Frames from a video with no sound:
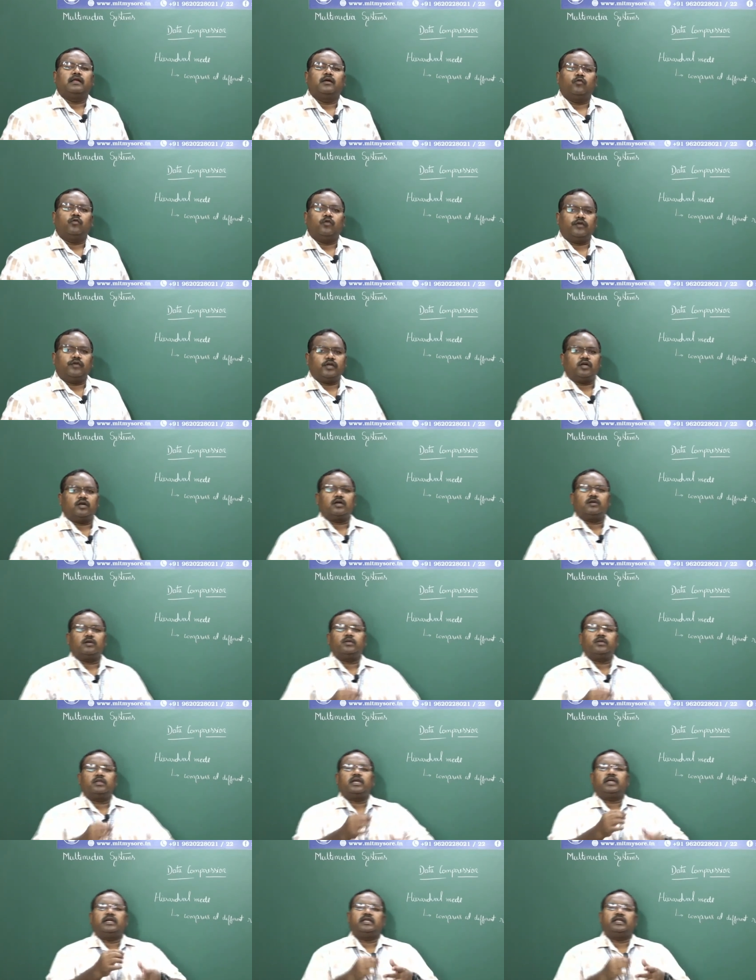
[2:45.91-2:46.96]
When we talk about
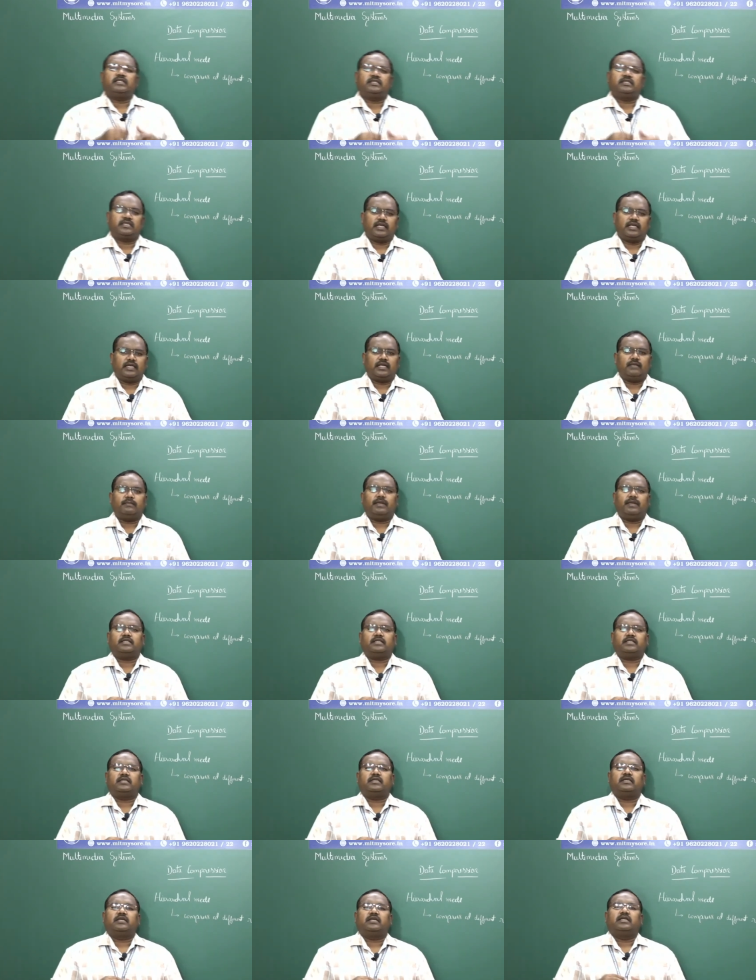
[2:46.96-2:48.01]
the digital
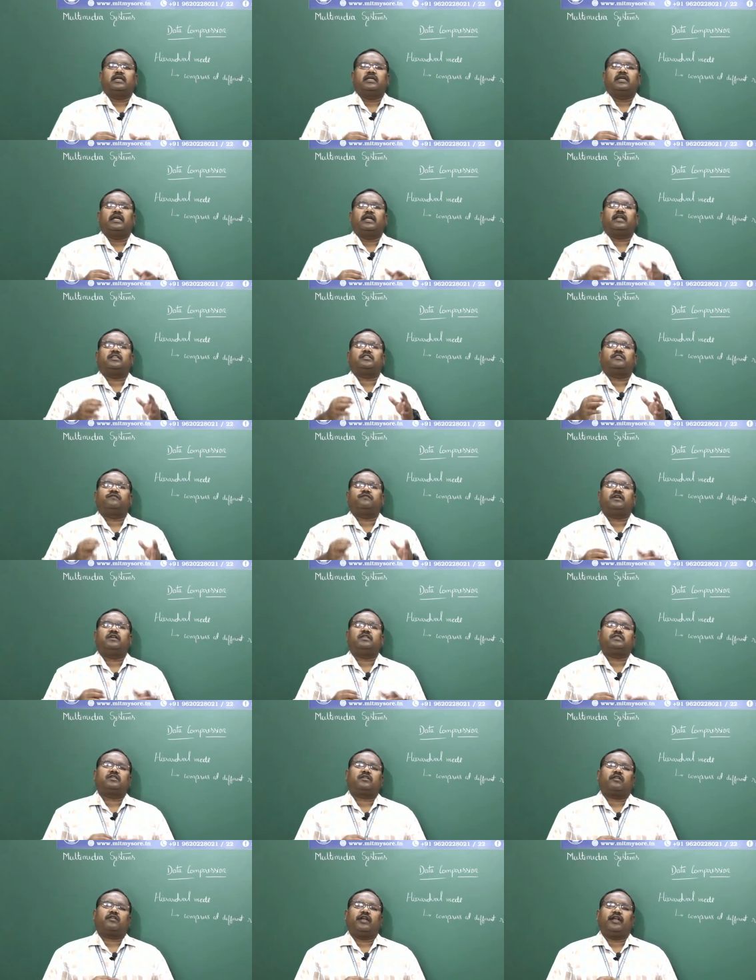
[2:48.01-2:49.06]
image, it is
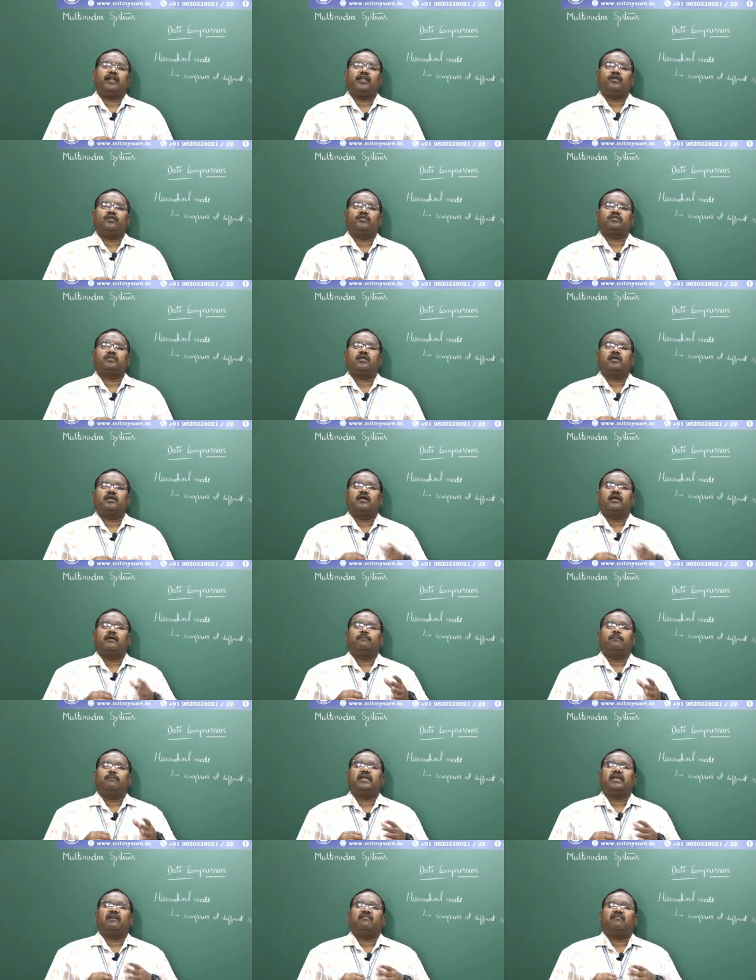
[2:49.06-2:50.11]
first reduced
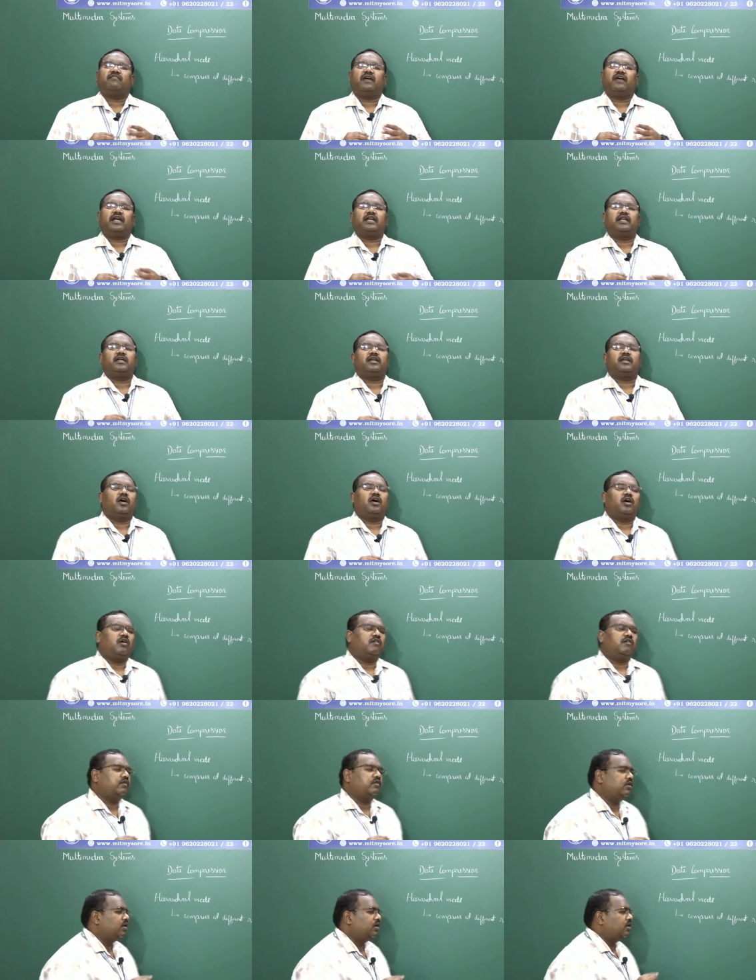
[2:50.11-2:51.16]
by a factor of
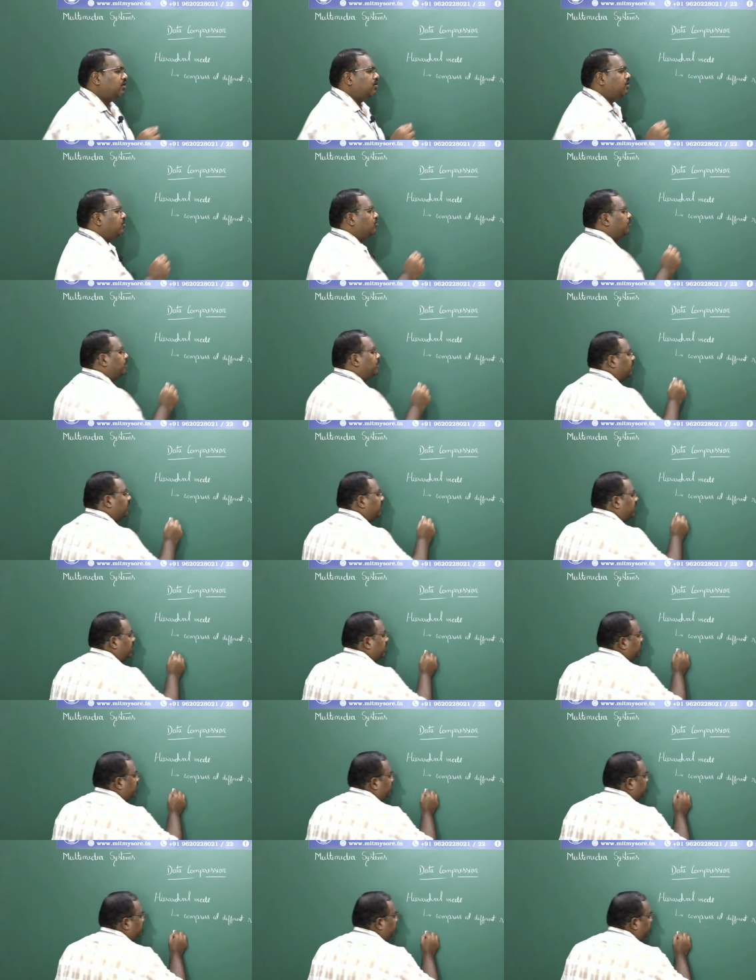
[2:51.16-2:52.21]
2 power n.